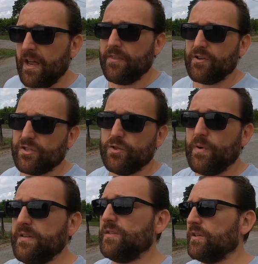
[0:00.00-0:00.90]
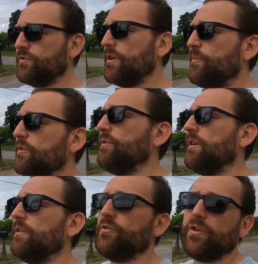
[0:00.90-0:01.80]
And there's two ways to contribute. You
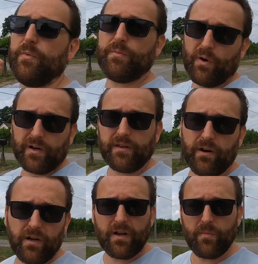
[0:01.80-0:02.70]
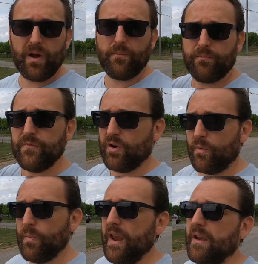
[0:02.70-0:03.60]
can contribute monetarily by, you
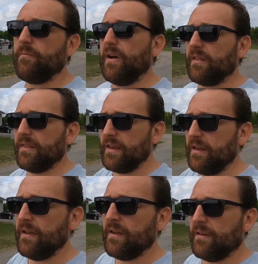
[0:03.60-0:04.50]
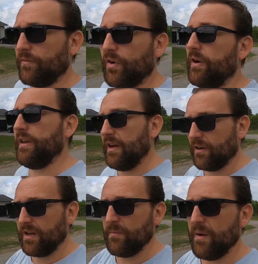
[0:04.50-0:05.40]
know, paying a
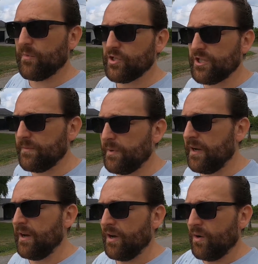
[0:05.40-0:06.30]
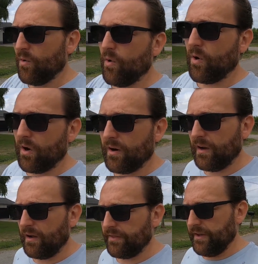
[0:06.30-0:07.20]
yearly membership, or
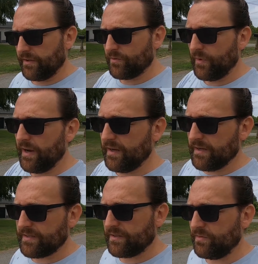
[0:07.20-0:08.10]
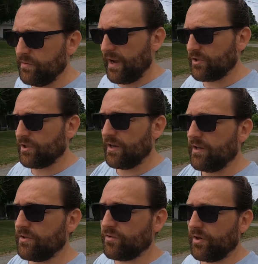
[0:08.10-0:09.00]
the other way is to actually
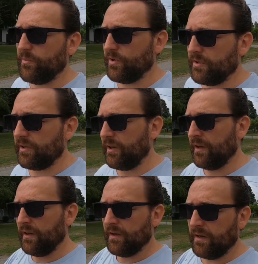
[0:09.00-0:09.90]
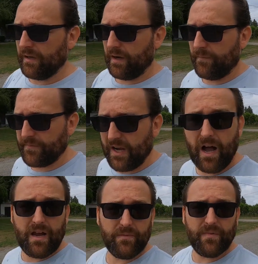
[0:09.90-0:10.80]
contribute
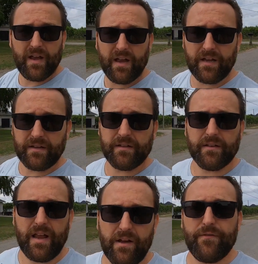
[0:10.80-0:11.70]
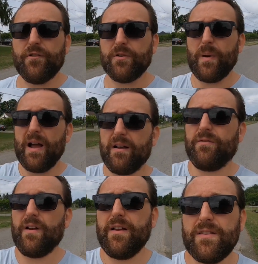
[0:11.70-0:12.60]
time and effort
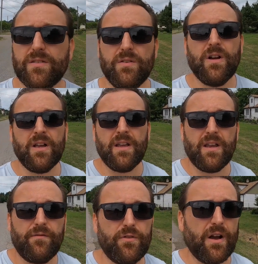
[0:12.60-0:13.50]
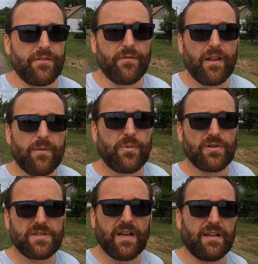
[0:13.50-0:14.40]
back, right? So if you have
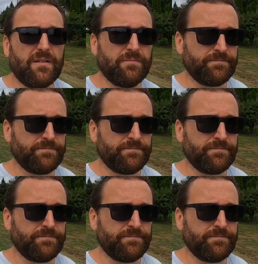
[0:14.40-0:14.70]
developers that